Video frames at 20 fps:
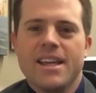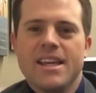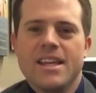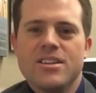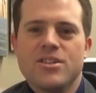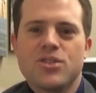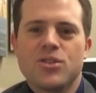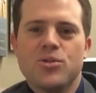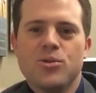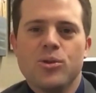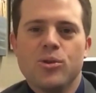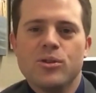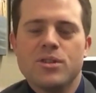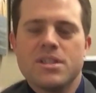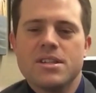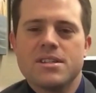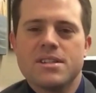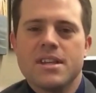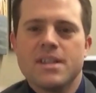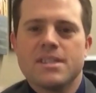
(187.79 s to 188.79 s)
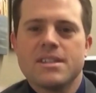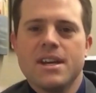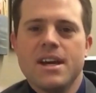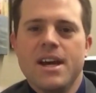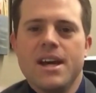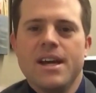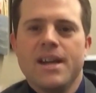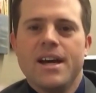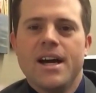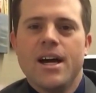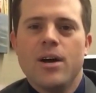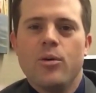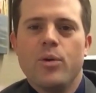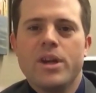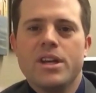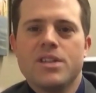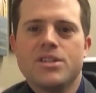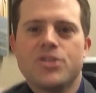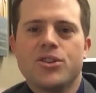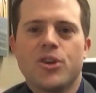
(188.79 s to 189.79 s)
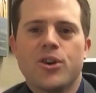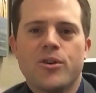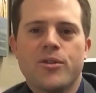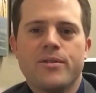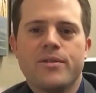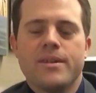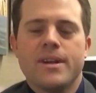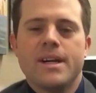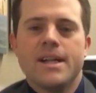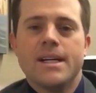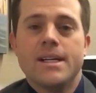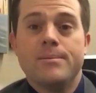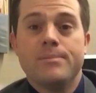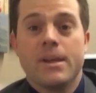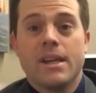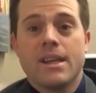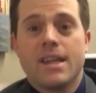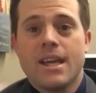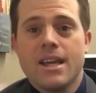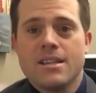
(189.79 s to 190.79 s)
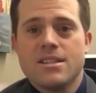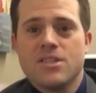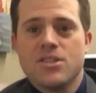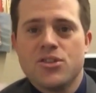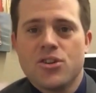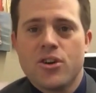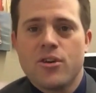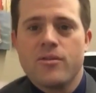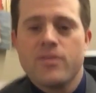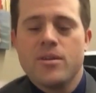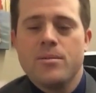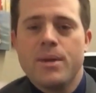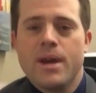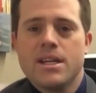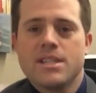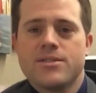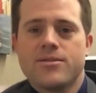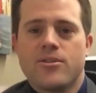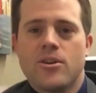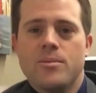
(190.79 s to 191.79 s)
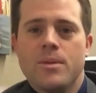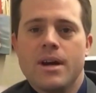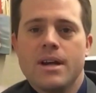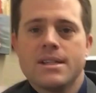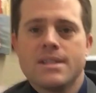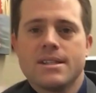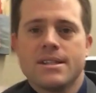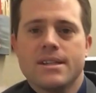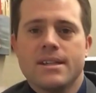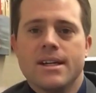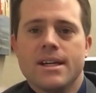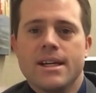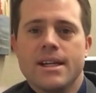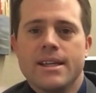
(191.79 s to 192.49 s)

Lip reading: in schools, is that we deserve and kids deserve the best from us,